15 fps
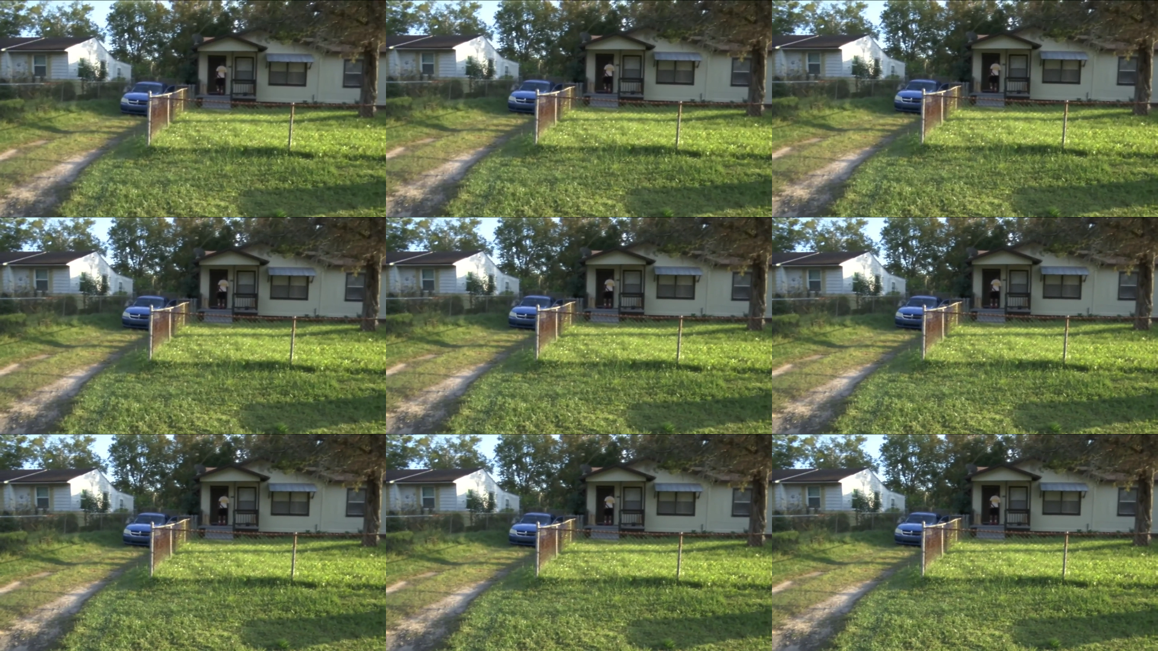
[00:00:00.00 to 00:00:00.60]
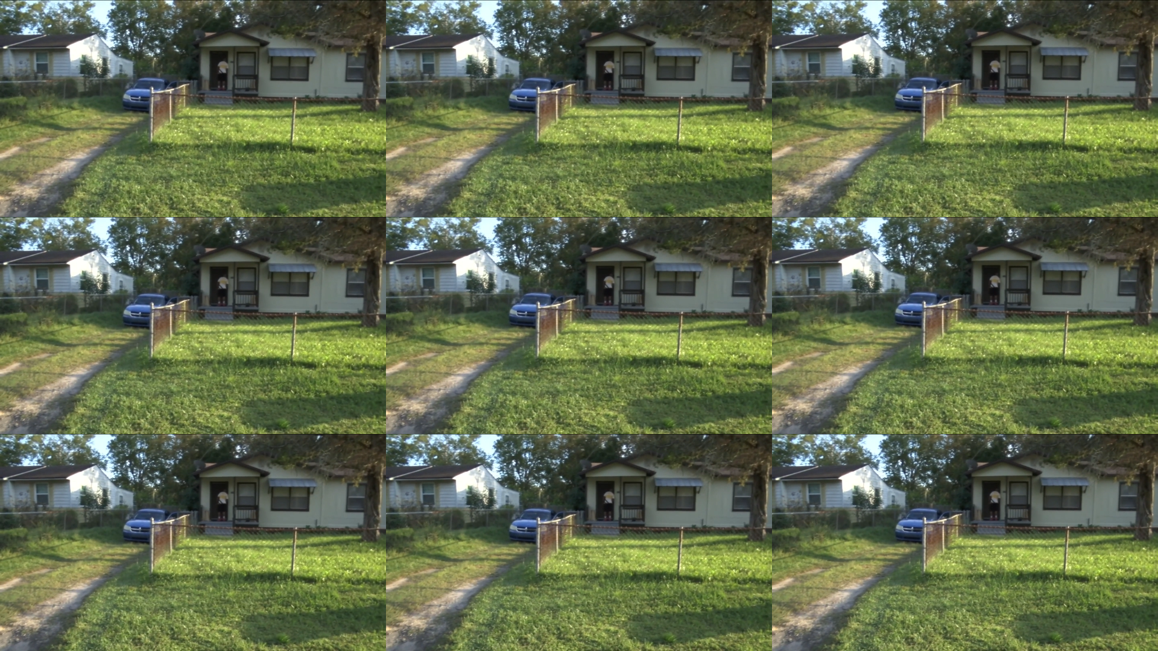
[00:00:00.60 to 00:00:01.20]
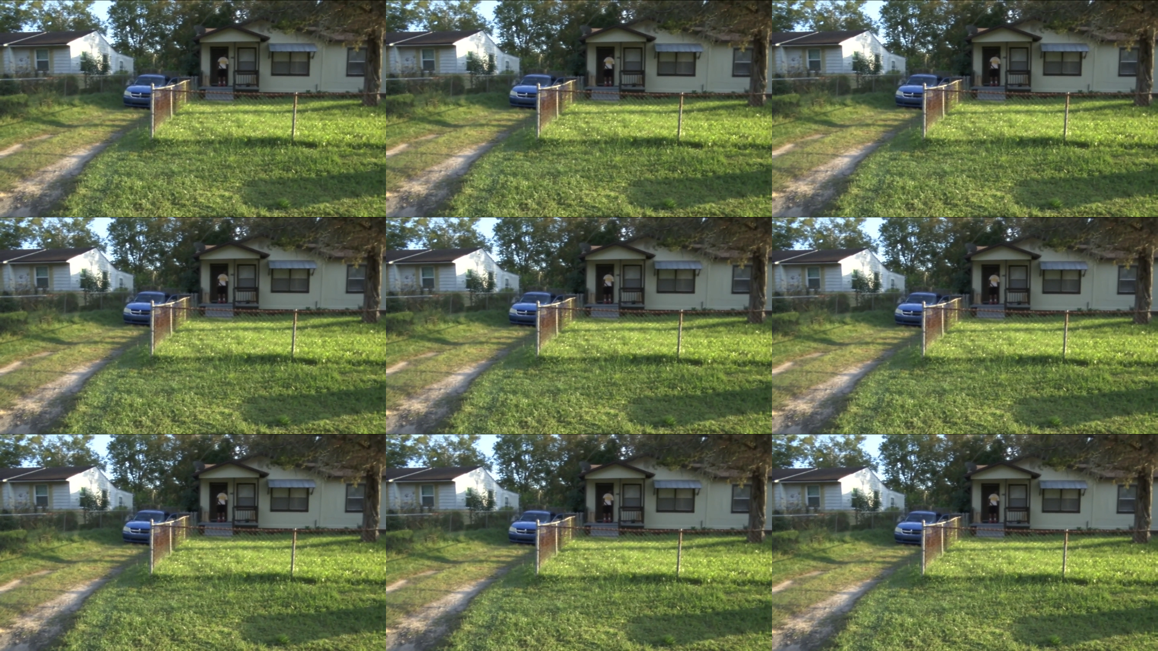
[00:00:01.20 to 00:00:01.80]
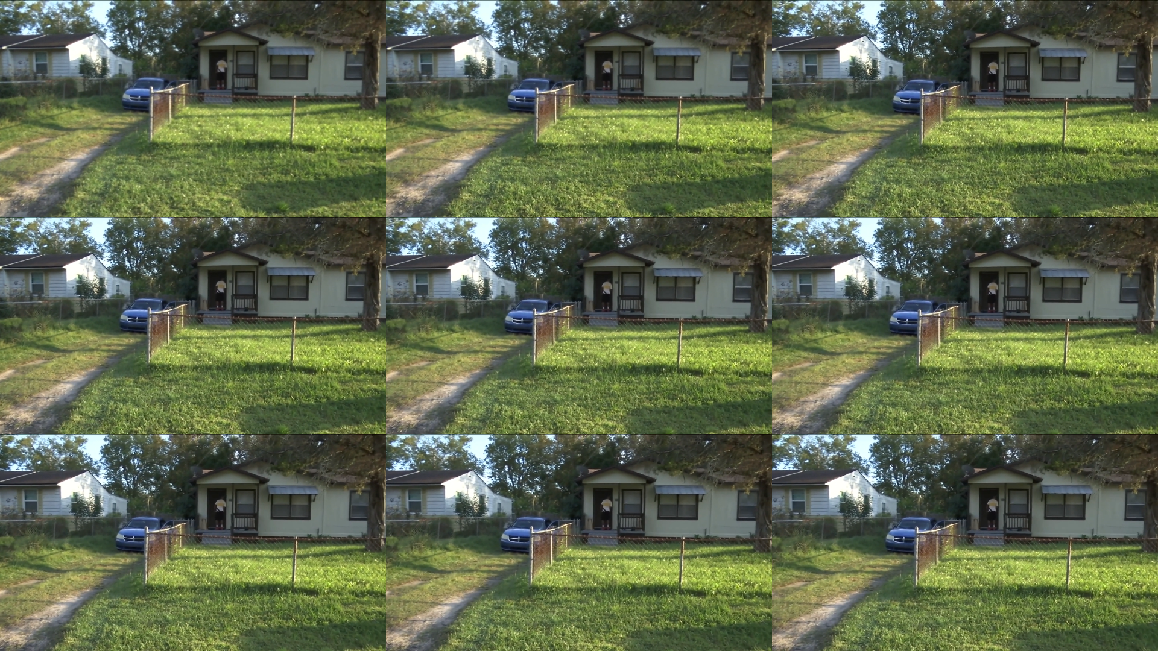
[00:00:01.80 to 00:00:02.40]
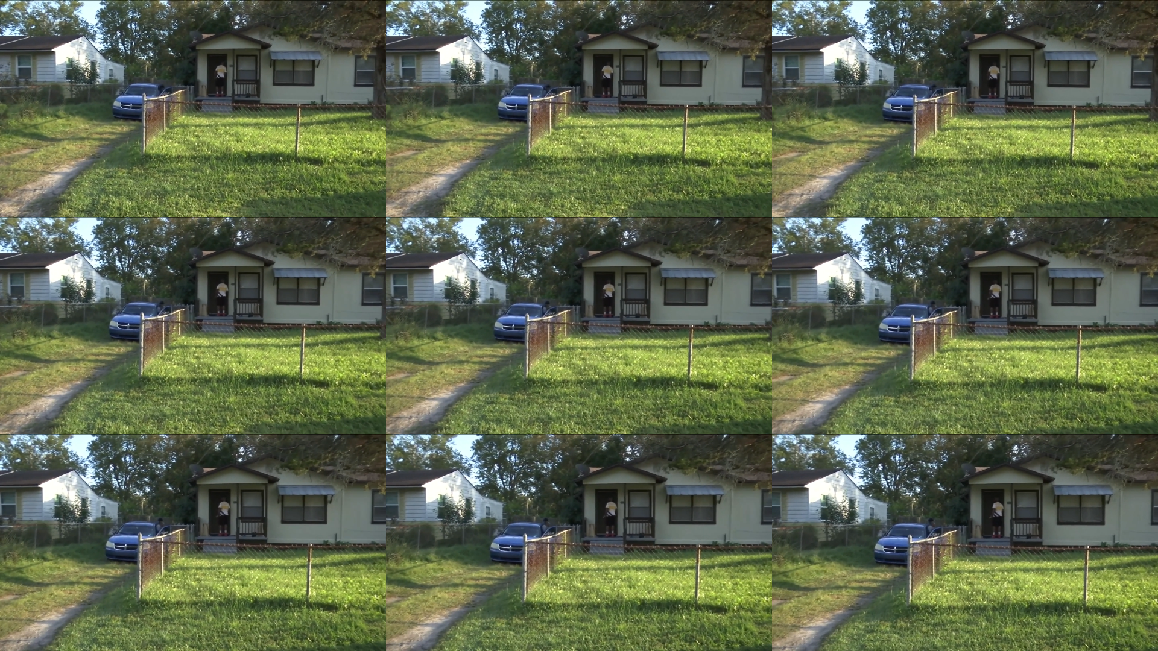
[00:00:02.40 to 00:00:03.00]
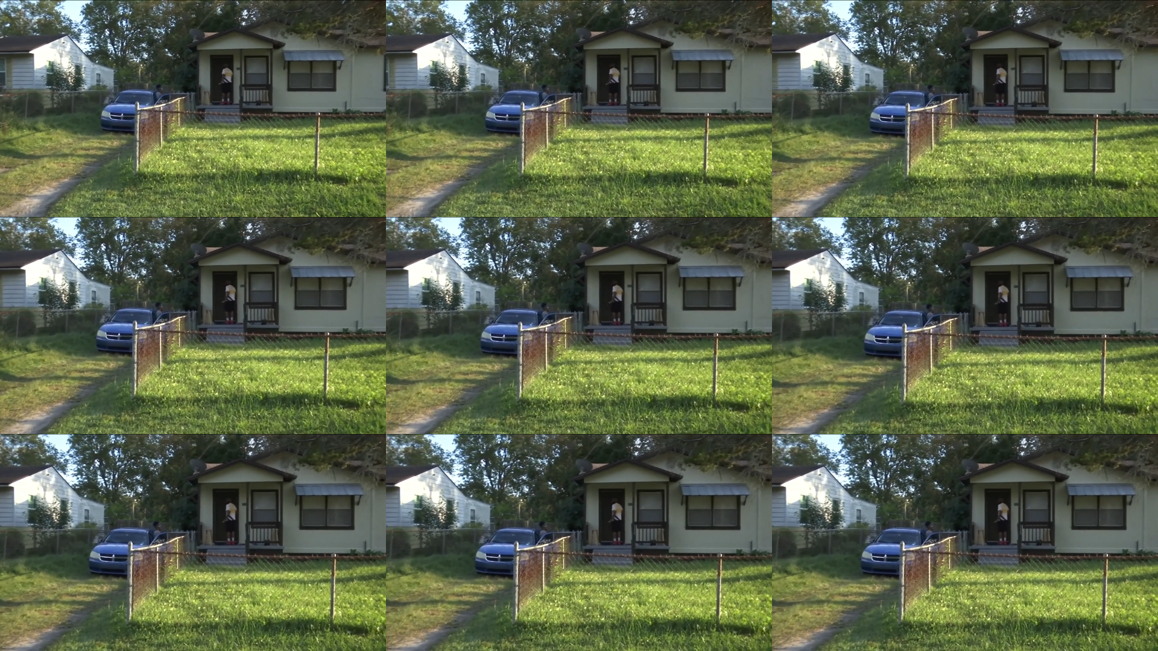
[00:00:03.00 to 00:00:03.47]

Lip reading: No face is visible, so there are no lips to read.